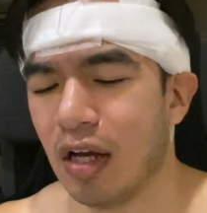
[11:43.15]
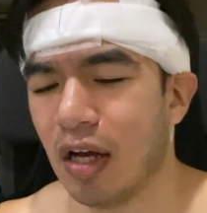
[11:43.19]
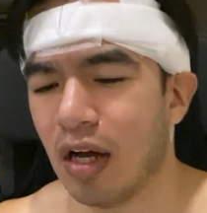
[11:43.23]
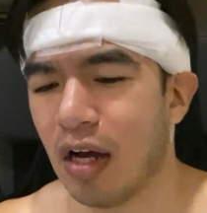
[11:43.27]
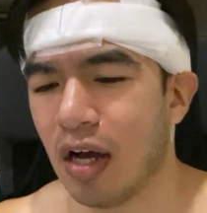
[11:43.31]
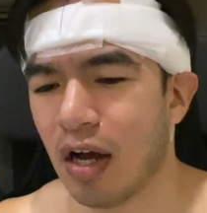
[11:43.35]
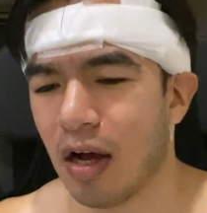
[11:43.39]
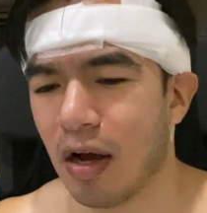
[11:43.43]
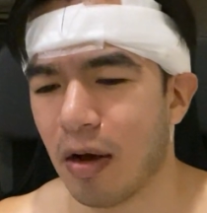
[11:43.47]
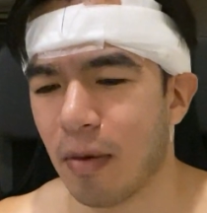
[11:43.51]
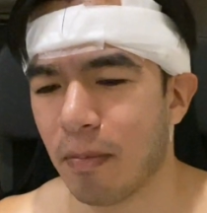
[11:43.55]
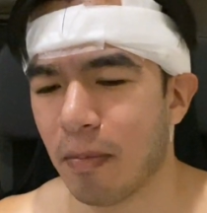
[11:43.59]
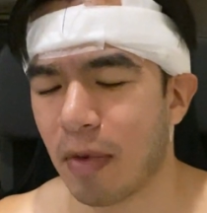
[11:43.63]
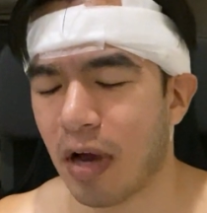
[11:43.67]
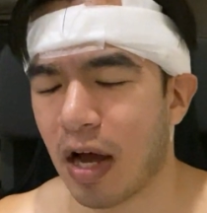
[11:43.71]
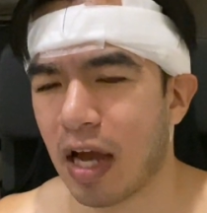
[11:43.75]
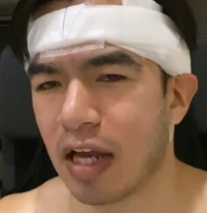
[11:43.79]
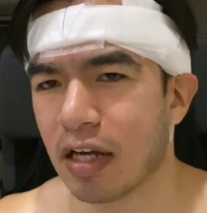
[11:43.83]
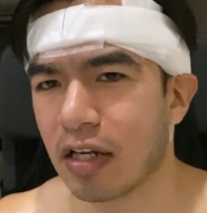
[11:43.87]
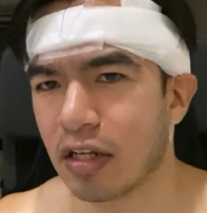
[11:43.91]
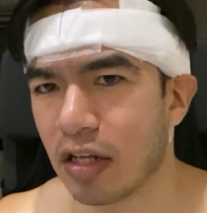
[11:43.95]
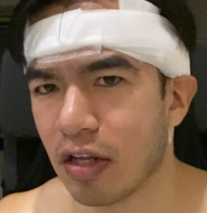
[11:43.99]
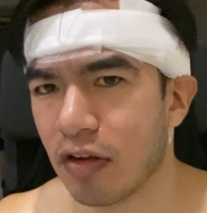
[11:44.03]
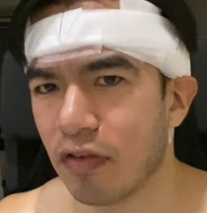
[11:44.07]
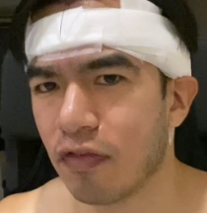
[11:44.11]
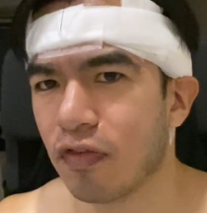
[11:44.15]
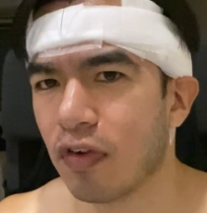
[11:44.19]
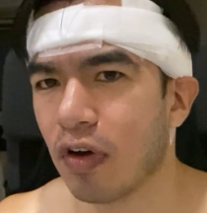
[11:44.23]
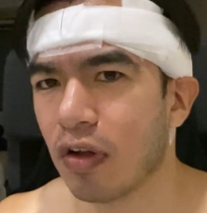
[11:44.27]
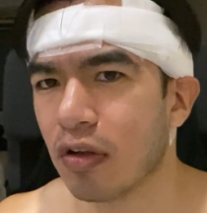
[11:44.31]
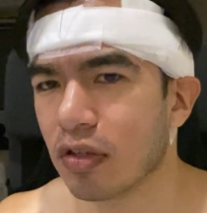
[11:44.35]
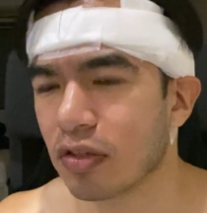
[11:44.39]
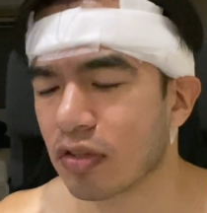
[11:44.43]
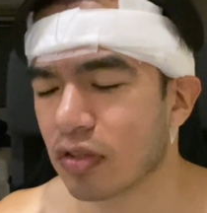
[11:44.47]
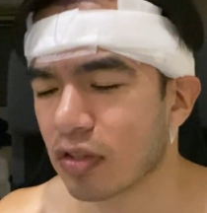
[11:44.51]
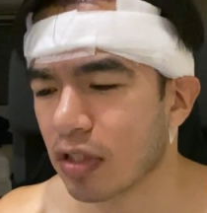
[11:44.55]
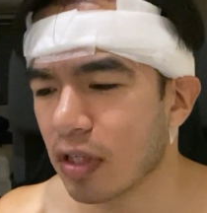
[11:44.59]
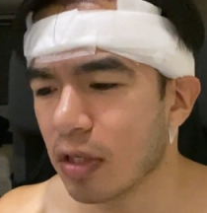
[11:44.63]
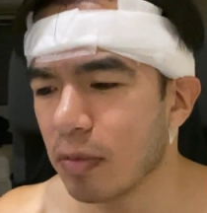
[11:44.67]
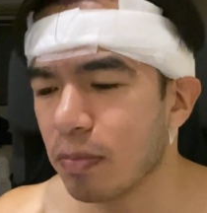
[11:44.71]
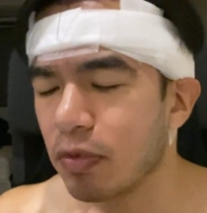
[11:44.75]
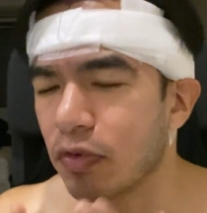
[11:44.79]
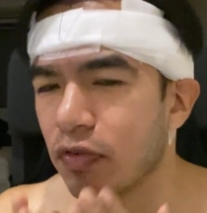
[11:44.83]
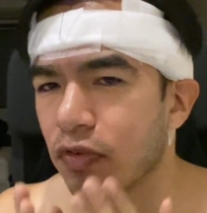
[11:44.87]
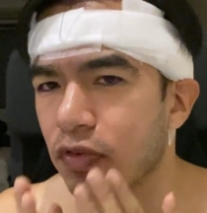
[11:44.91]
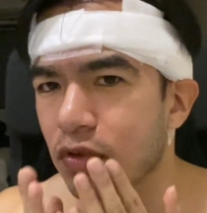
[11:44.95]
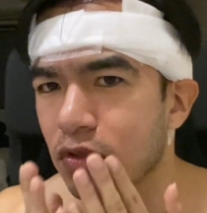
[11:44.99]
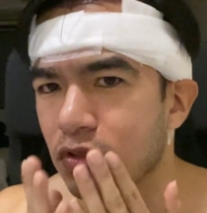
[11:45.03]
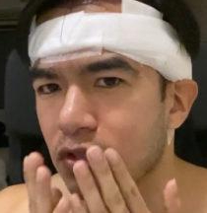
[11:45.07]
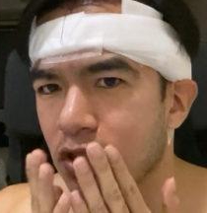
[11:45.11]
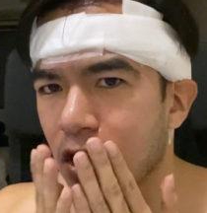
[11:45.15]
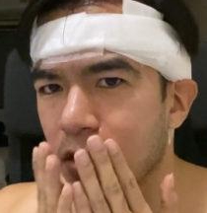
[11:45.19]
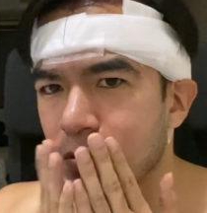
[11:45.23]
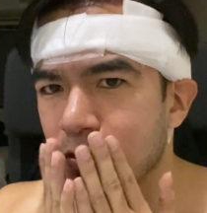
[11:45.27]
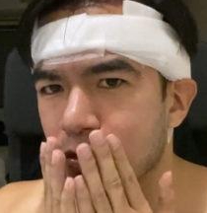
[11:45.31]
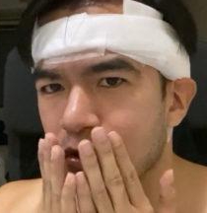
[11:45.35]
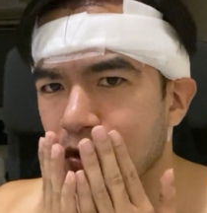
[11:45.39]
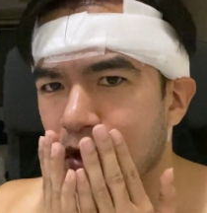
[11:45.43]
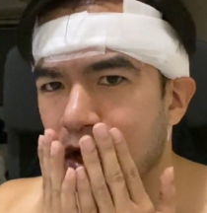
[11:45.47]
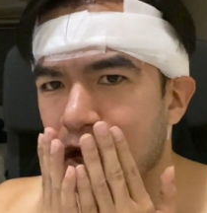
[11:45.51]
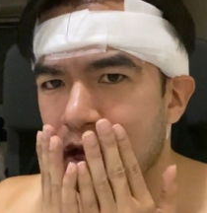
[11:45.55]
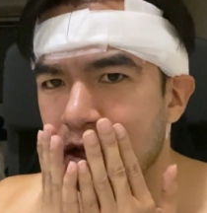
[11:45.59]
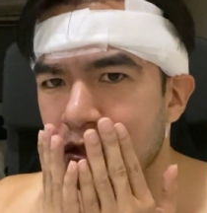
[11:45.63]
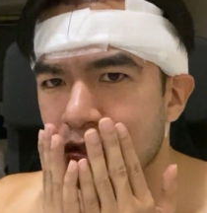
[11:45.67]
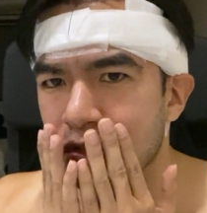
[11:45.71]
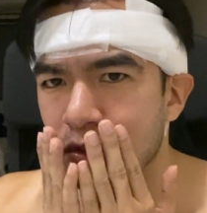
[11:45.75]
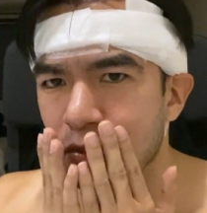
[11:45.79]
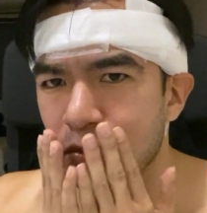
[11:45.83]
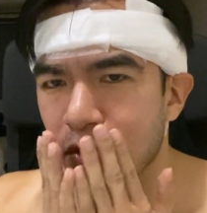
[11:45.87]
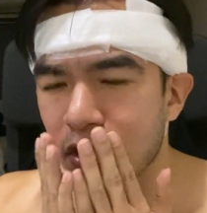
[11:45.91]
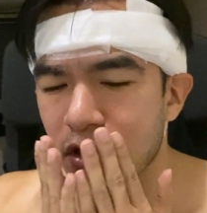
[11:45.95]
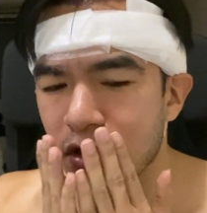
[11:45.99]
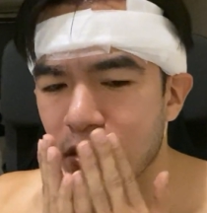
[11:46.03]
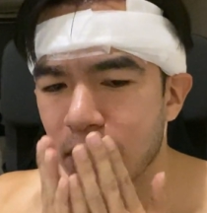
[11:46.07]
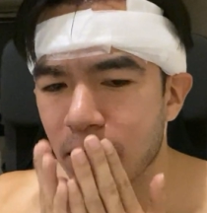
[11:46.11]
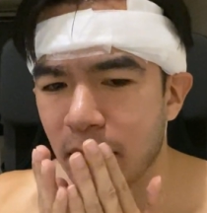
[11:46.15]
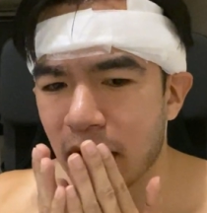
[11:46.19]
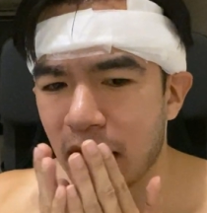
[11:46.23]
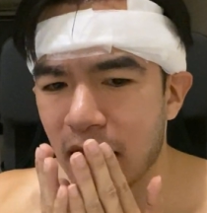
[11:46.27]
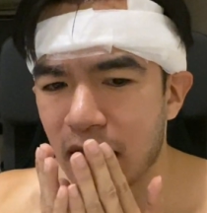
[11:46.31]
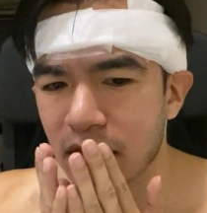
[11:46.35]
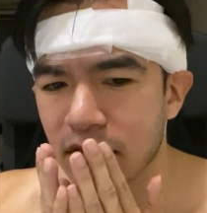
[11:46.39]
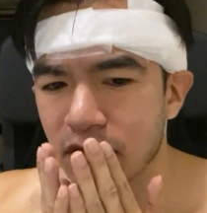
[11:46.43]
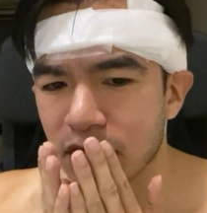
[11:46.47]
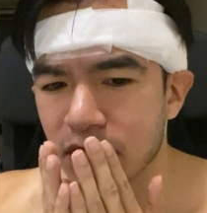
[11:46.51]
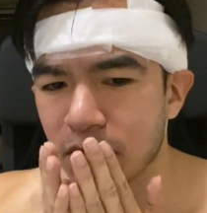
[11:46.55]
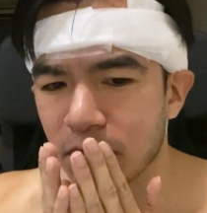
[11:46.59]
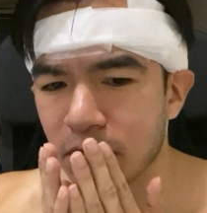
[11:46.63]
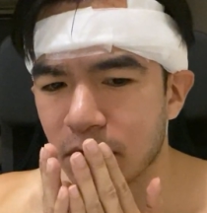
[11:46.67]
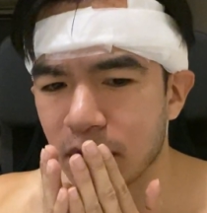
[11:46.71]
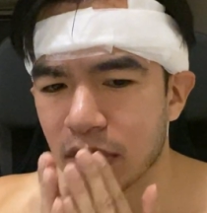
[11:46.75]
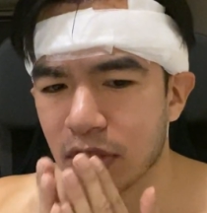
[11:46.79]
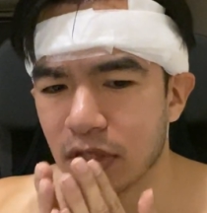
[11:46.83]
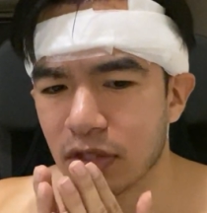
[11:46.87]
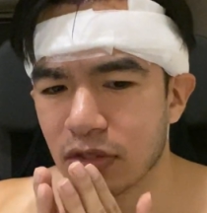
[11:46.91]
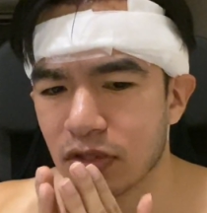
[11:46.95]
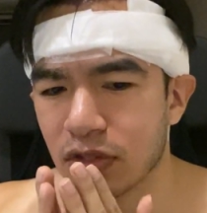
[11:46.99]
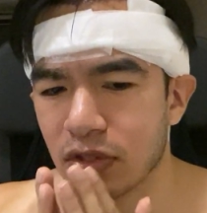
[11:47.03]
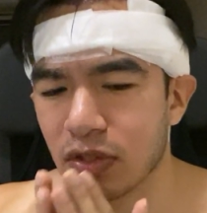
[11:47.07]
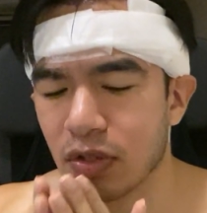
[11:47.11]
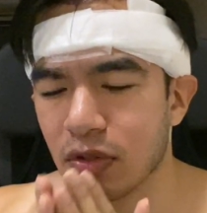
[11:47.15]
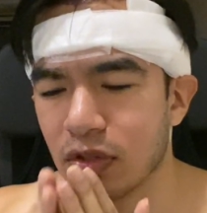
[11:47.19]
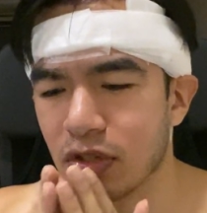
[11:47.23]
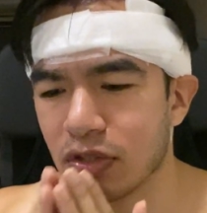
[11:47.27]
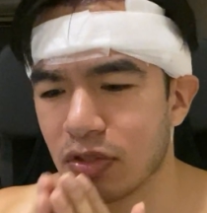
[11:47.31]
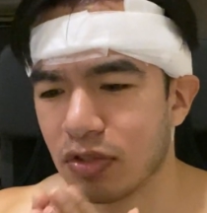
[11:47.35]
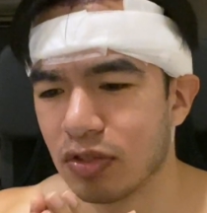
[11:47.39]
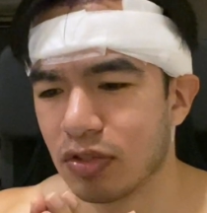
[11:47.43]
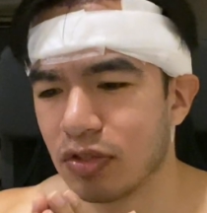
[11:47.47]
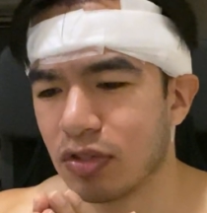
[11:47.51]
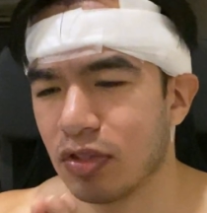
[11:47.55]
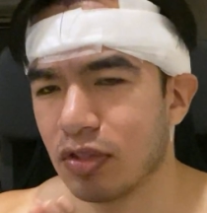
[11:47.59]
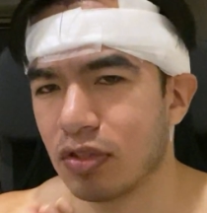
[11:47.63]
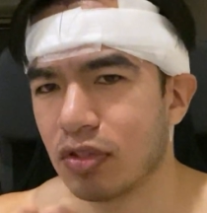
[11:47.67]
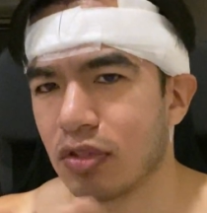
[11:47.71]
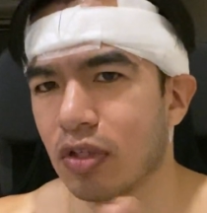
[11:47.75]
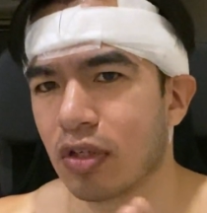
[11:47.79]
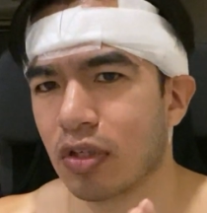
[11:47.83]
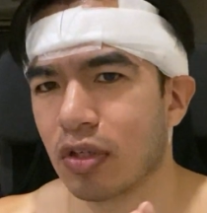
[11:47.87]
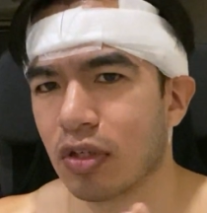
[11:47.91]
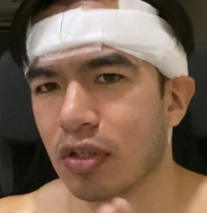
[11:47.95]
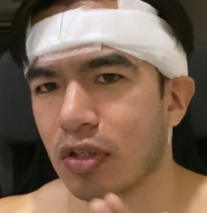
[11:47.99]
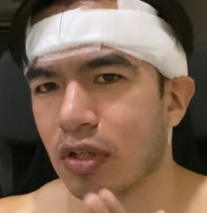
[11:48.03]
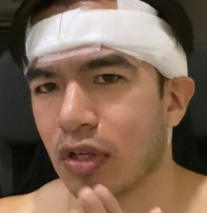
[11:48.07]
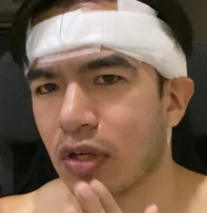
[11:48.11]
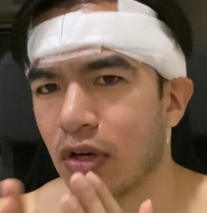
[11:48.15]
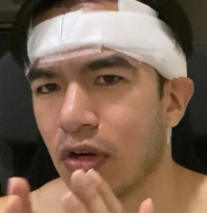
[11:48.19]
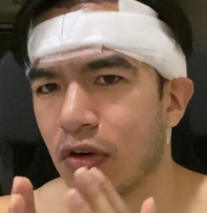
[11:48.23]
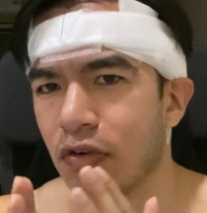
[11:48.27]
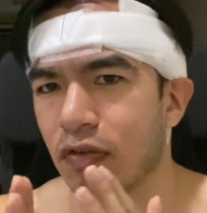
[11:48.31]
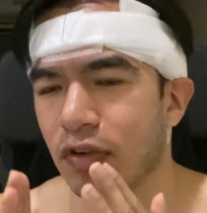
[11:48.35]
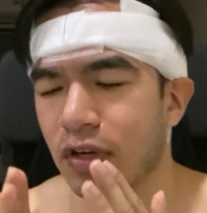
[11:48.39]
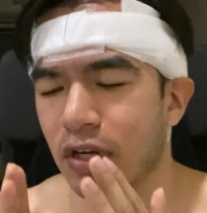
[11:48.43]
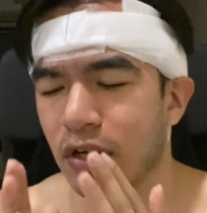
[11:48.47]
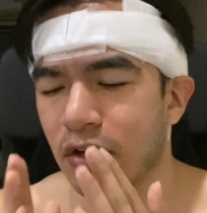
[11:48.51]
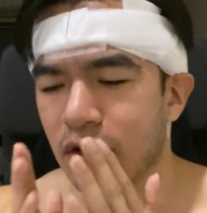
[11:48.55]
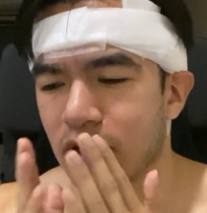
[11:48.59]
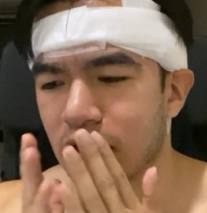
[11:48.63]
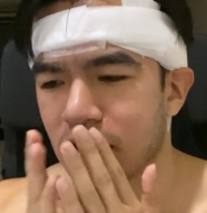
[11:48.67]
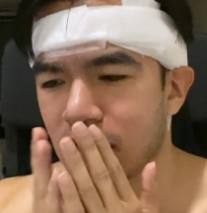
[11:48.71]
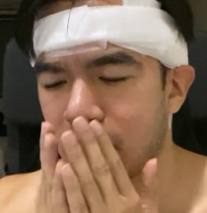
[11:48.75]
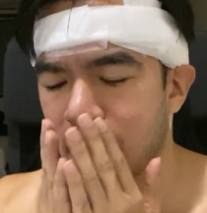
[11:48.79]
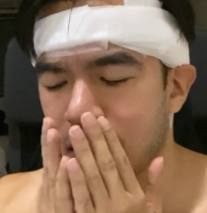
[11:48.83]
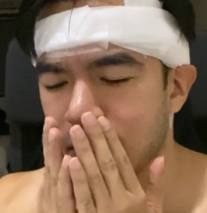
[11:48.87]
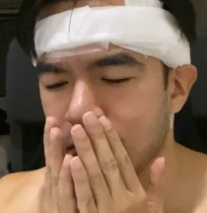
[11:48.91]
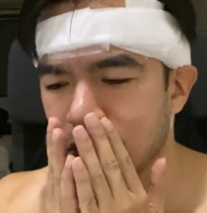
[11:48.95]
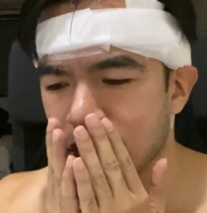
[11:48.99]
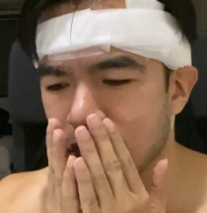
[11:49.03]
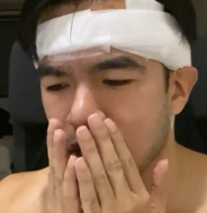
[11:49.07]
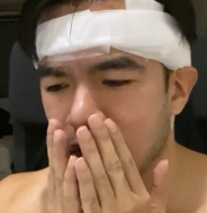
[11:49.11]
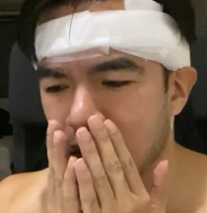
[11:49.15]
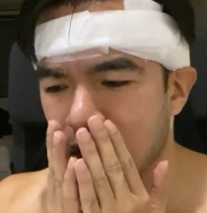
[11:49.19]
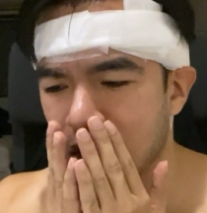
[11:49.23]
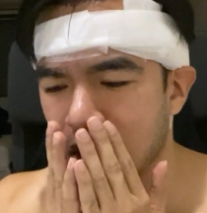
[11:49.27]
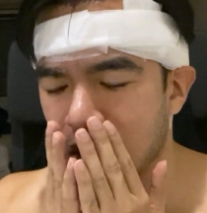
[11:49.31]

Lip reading: I did fall asleep a few times, so I had to wear the mask because, this is just the COVID era times.